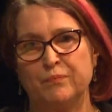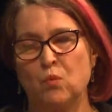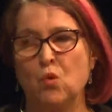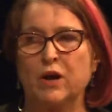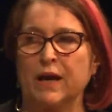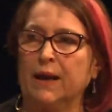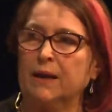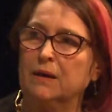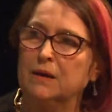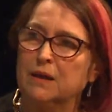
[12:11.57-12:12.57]

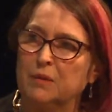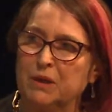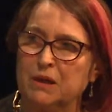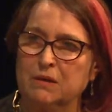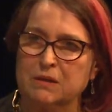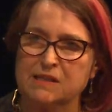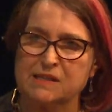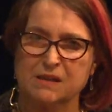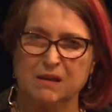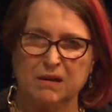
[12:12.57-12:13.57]
walking
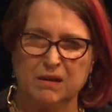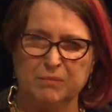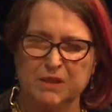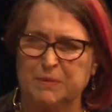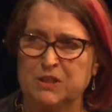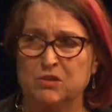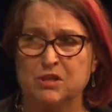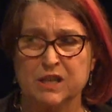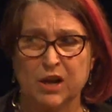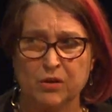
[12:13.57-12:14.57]
because it's a bit too
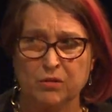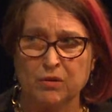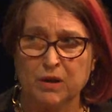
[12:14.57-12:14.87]
slow